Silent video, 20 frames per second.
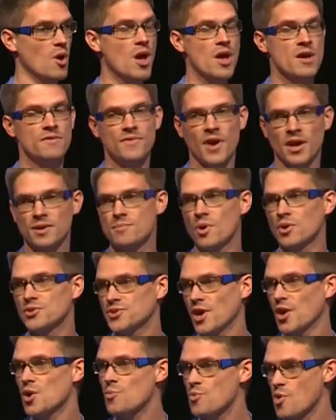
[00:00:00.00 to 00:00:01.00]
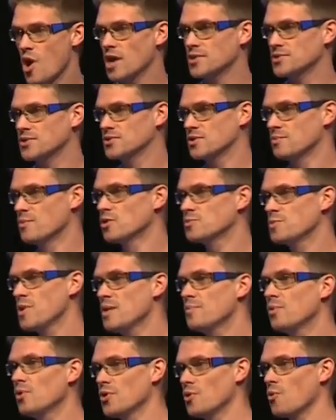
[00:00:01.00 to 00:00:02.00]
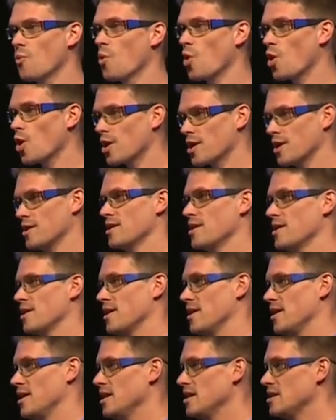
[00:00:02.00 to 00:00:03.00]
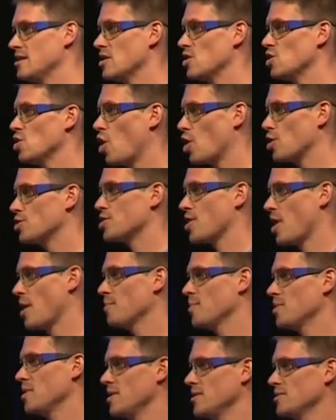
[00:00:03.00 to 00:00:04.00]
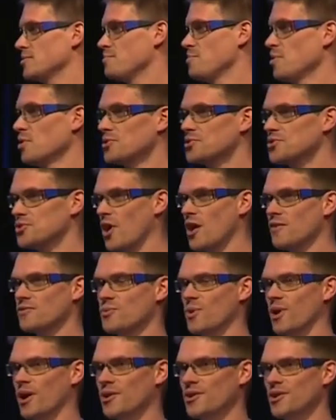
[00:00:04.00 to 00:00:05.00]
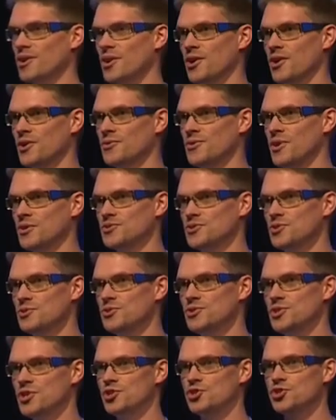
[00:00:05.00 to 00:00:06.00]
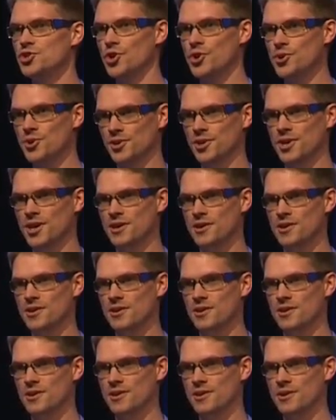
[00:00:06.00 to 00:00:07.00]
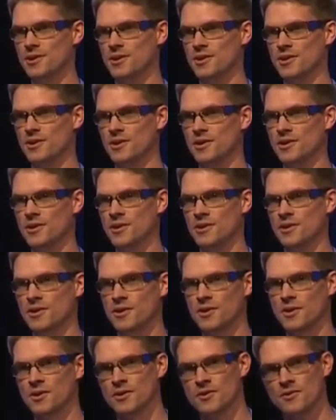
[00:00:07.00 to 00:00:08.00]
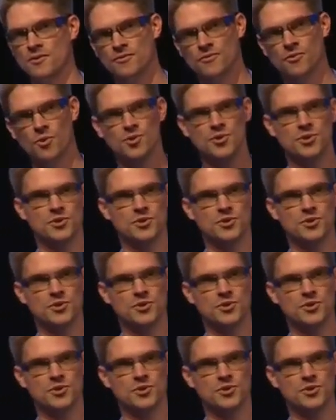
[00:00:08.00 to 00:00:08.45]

In fact, most enterprises and most people that work in large companies build software that's used internally for